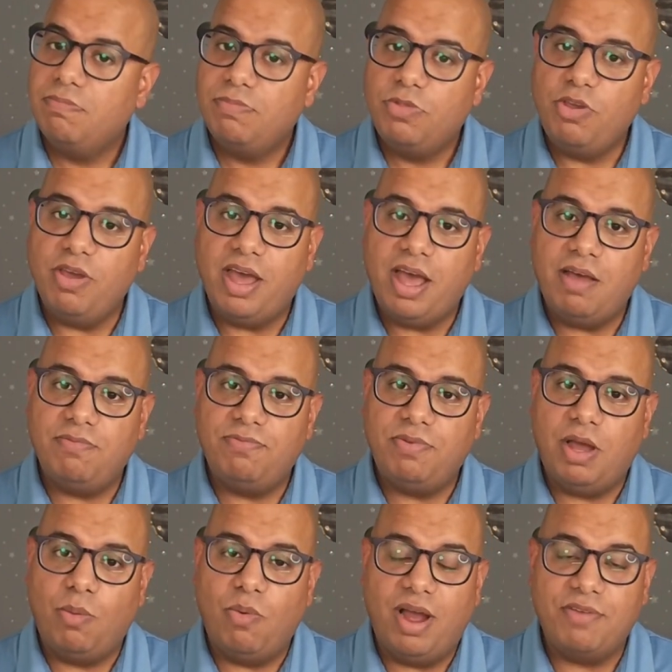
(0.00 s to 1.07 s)
You have
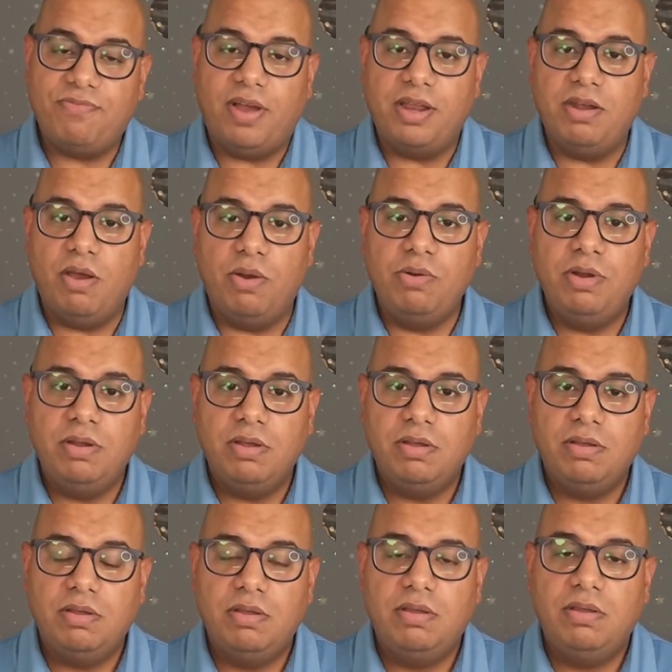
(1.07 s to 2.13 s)
a Wi-Fi node
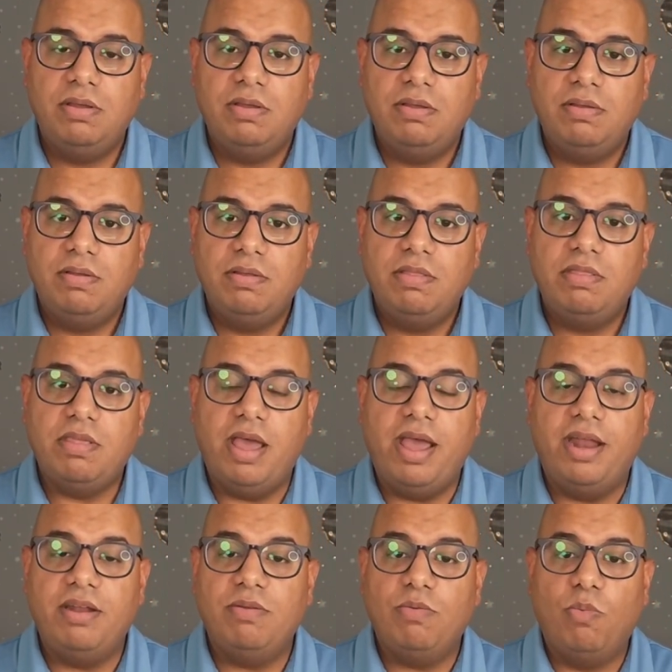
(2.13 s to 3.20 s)

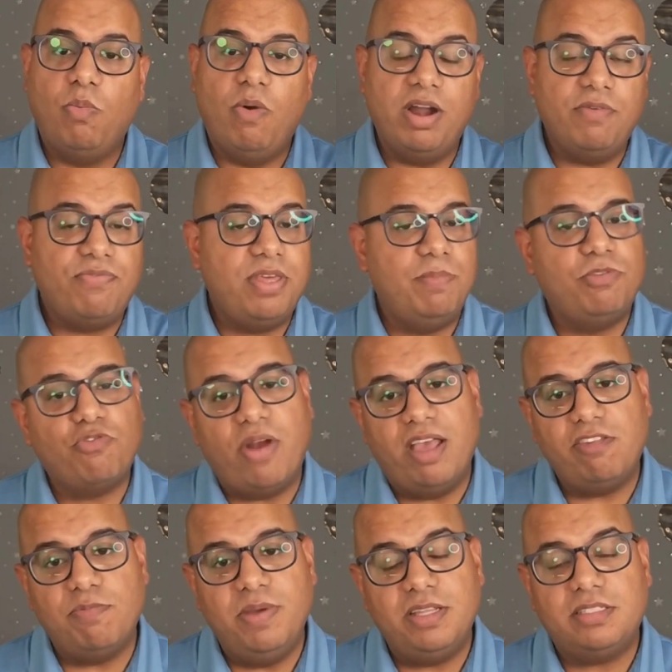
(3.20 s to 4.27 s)
that one of them
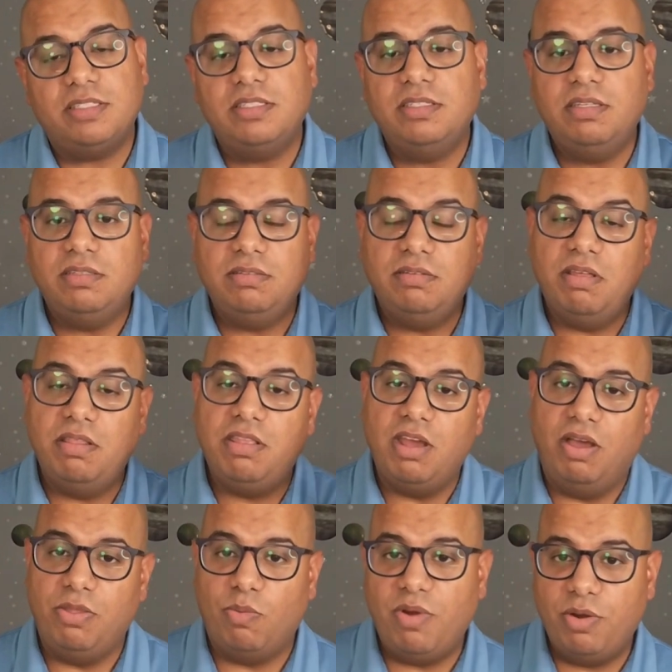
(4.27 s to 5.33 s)
transmits and the
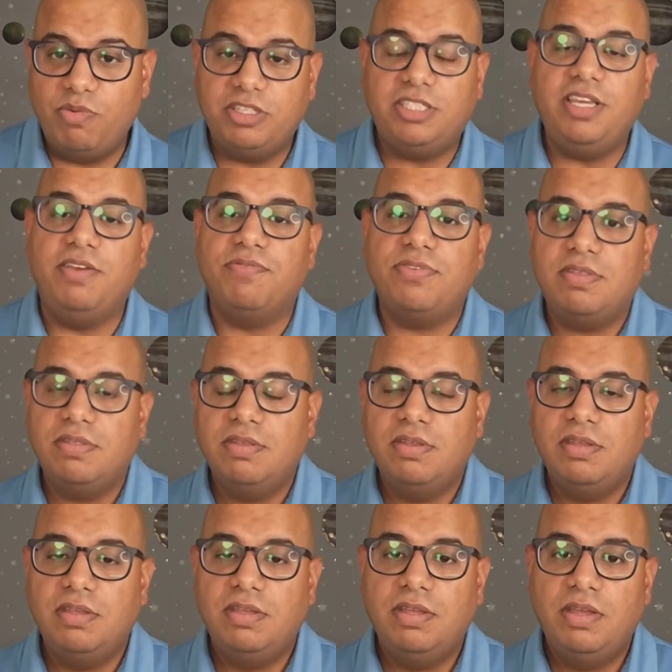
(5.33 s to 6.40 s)
other one receives.
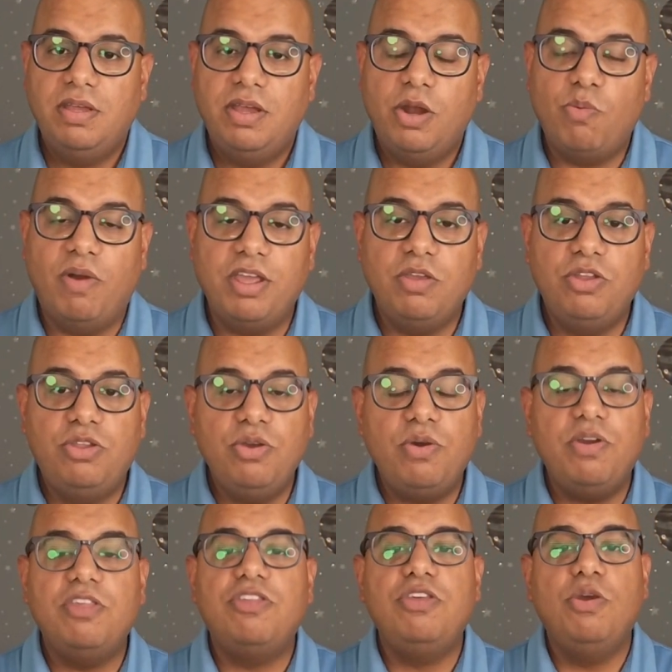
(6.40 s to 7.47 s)
And what you
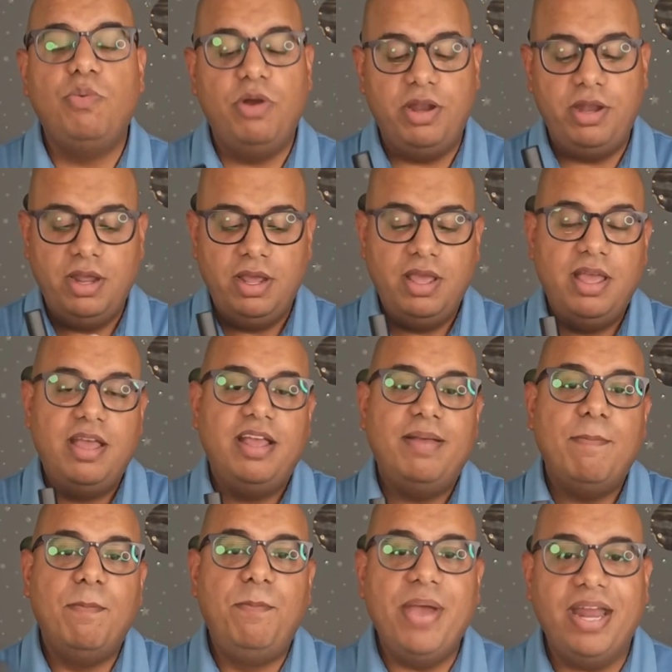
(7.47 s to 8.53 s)
do is you would
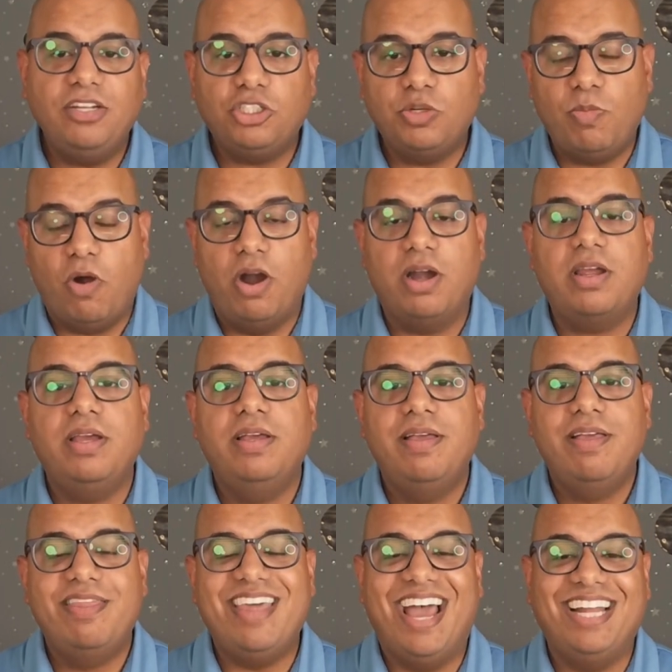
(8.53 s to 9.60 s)
benchmark
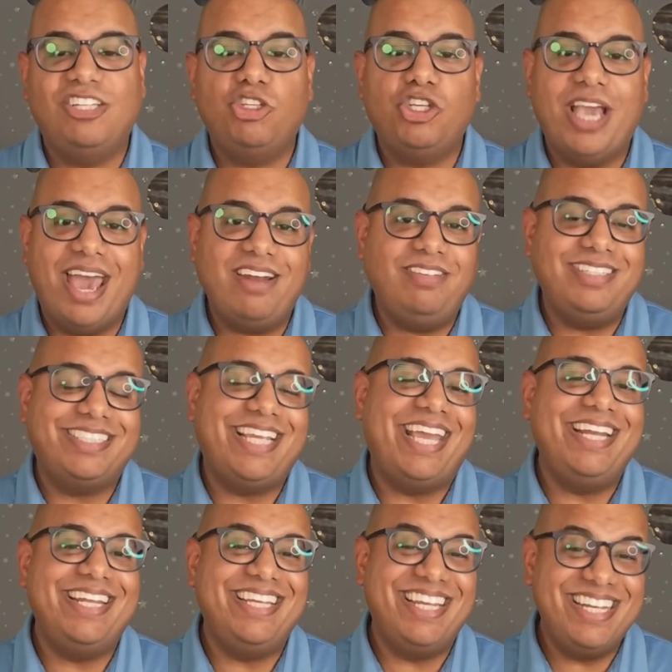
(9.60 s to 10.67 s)
that channel
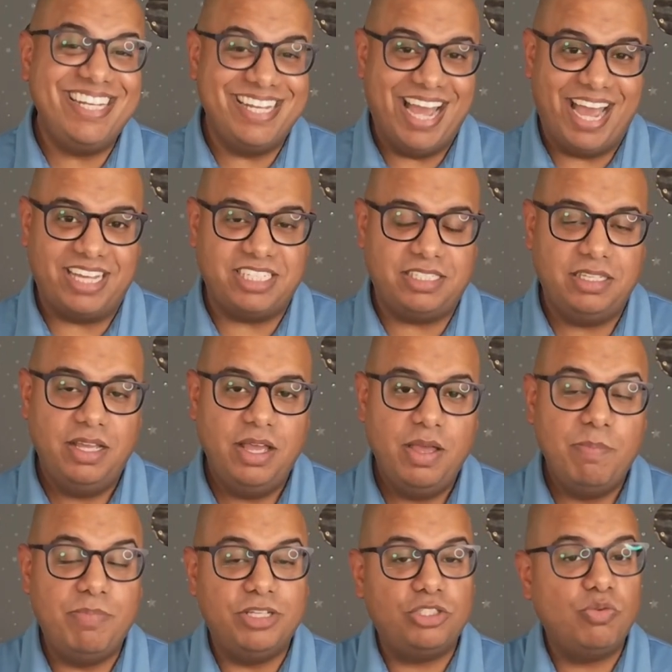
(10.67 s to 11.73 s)
state index
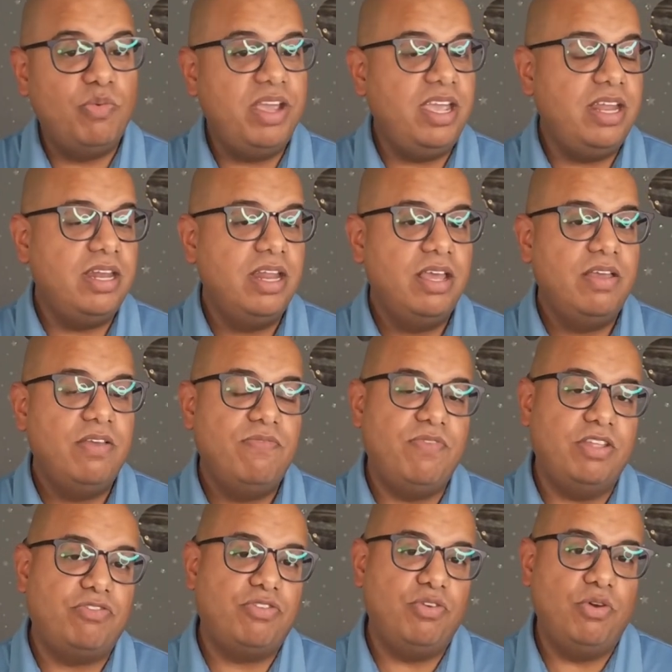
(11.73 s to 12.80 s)
between
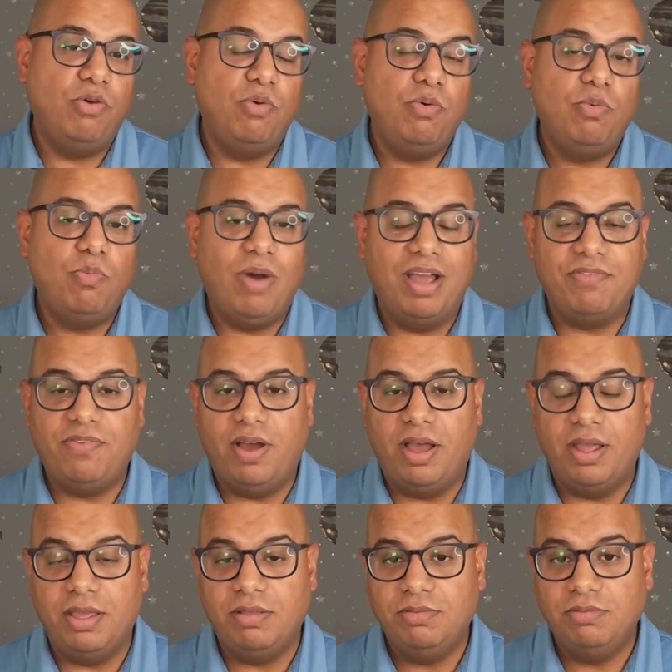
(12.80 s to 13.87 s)
the two
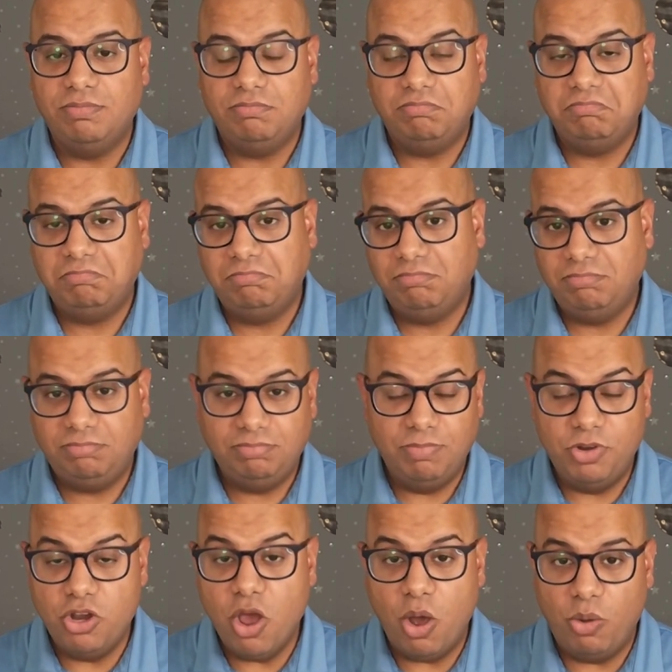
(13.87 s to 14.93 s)
Wi-Fi
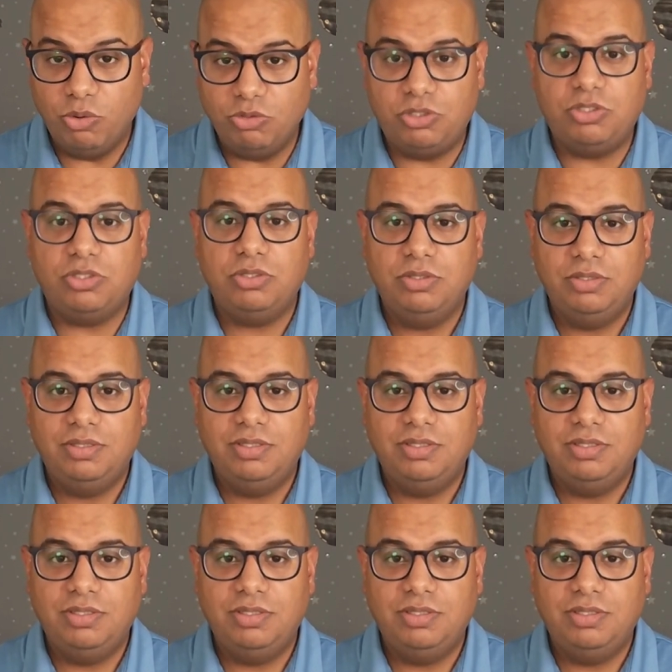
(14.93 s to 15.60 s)
nodes.